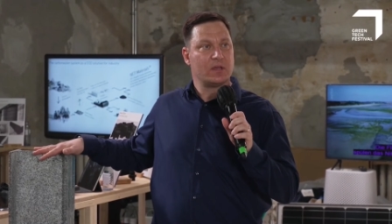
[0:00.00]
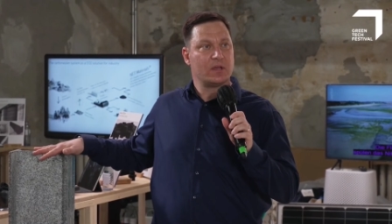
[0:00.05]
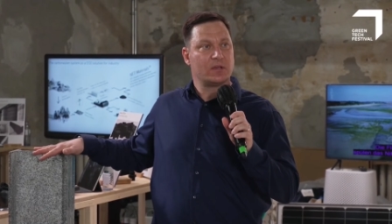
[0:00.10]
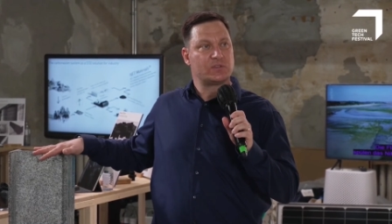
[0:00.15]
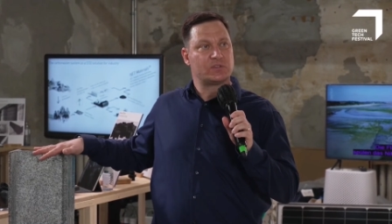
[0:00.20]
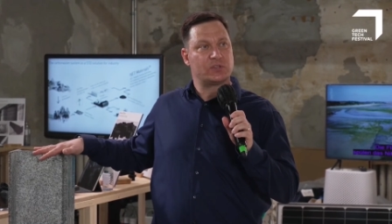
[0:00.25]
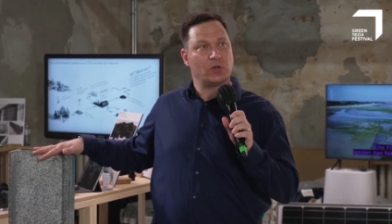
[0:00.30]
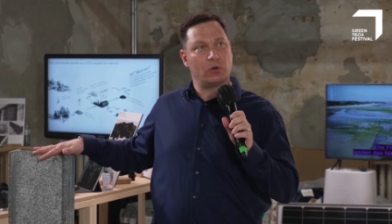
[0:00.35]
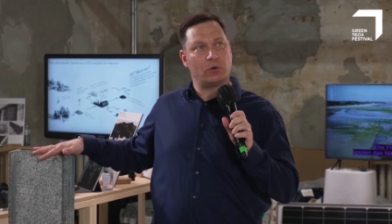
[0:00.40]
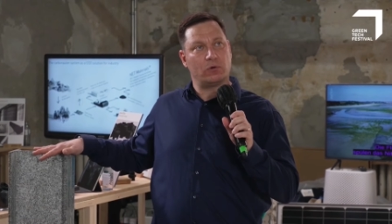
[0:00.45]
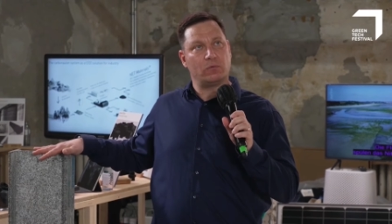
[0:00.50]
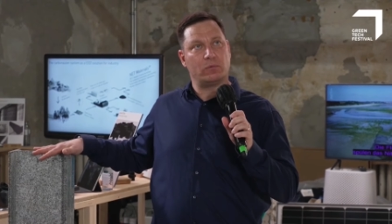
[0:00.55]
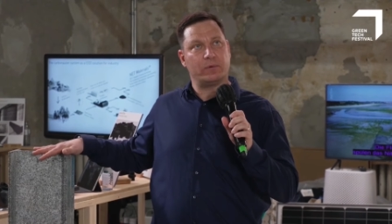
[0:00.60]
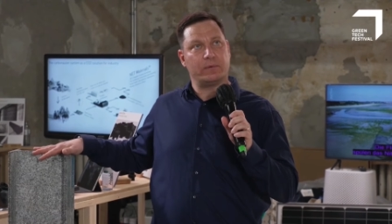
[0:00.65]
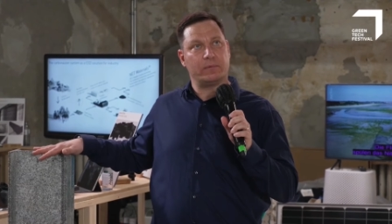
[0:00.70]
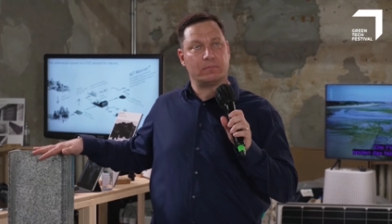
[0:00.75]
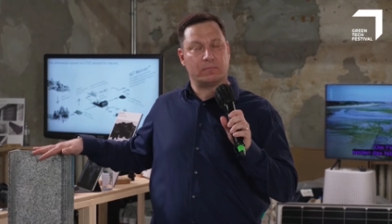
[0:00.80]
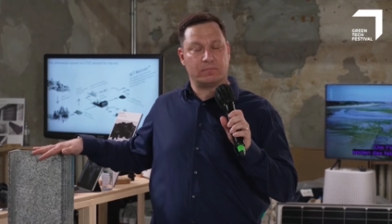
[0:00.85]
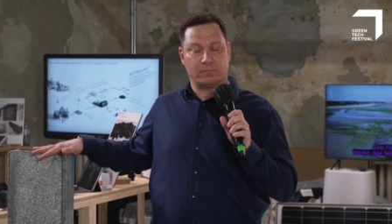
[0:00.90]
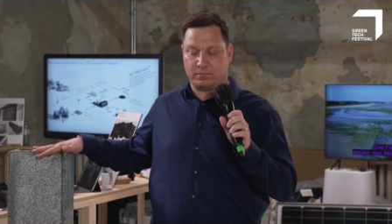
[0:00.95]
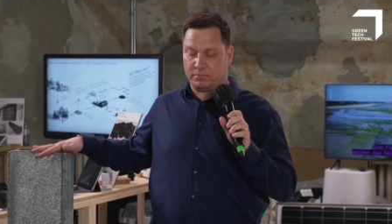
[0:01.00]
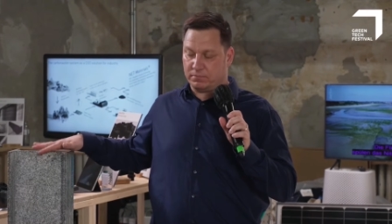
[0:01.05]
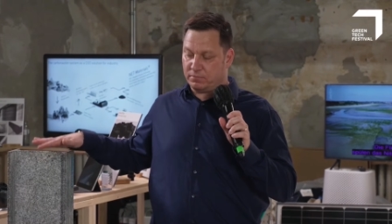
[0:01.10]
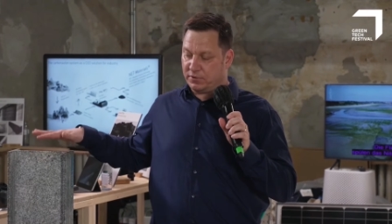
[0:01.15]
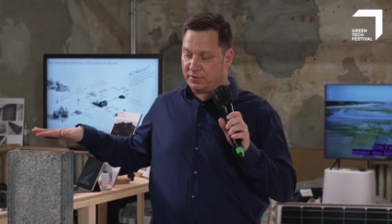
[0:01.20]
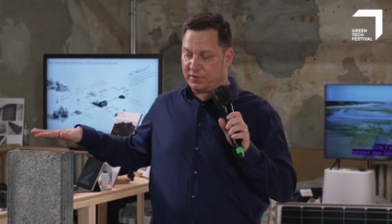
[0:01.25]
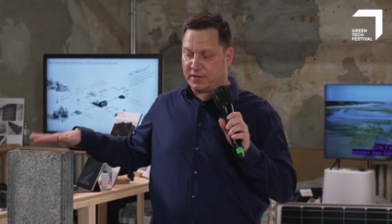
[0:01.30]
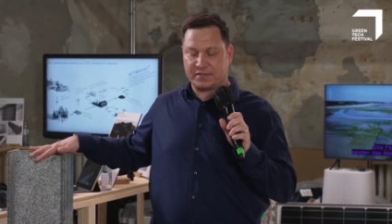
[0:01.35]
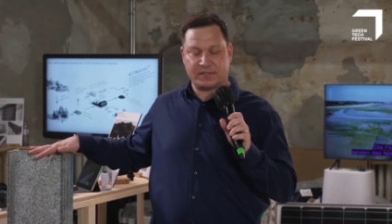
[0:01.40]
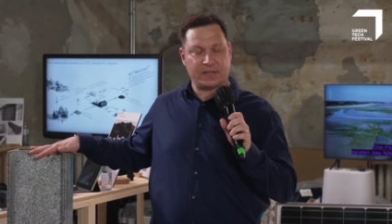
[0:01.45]
So
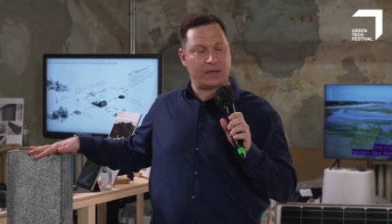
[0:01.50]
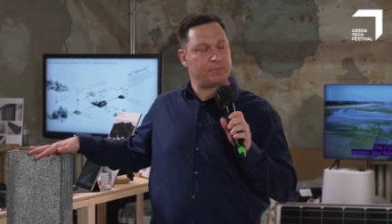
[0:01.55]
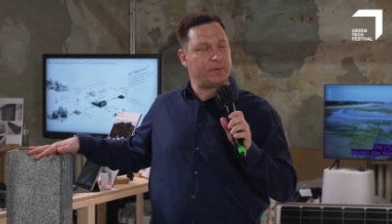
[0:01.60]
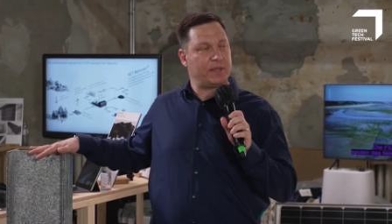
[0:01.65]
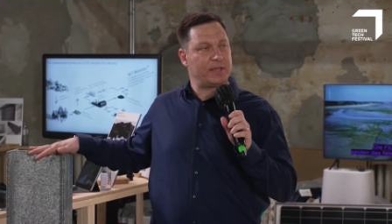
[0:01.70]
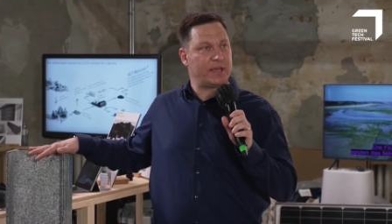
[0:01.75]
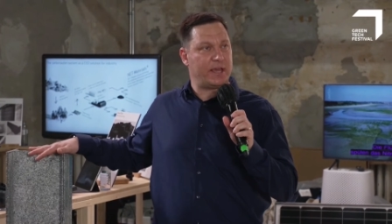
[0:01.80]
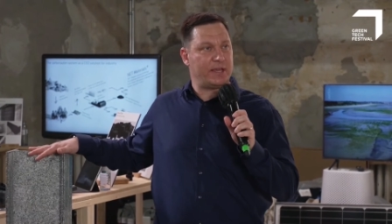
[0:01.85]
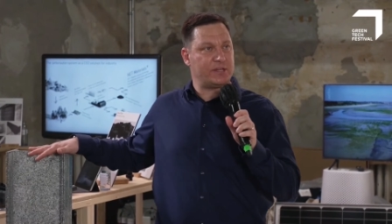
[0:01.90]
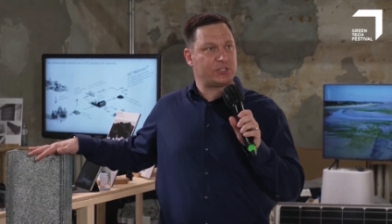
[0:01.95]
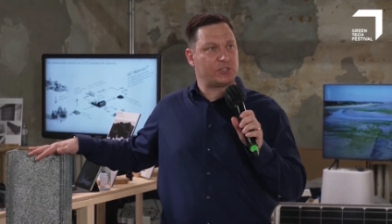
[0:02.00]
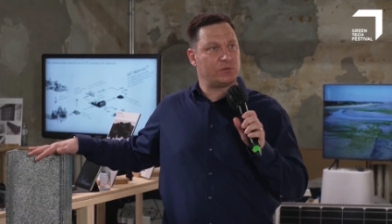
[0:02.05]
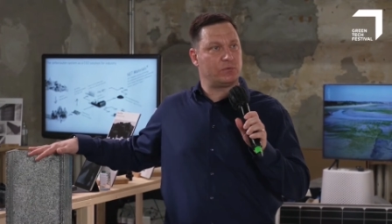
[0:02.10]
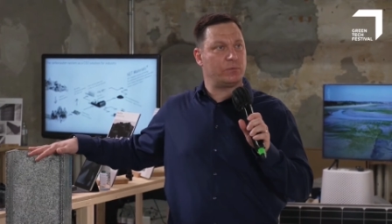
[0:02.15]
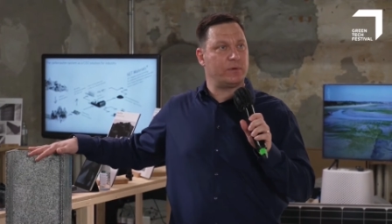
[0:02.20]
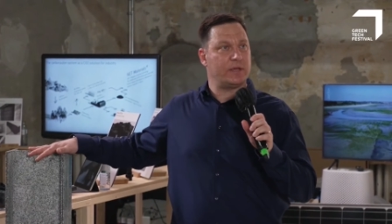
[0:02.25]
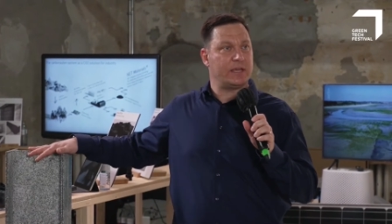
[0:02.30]
with this application,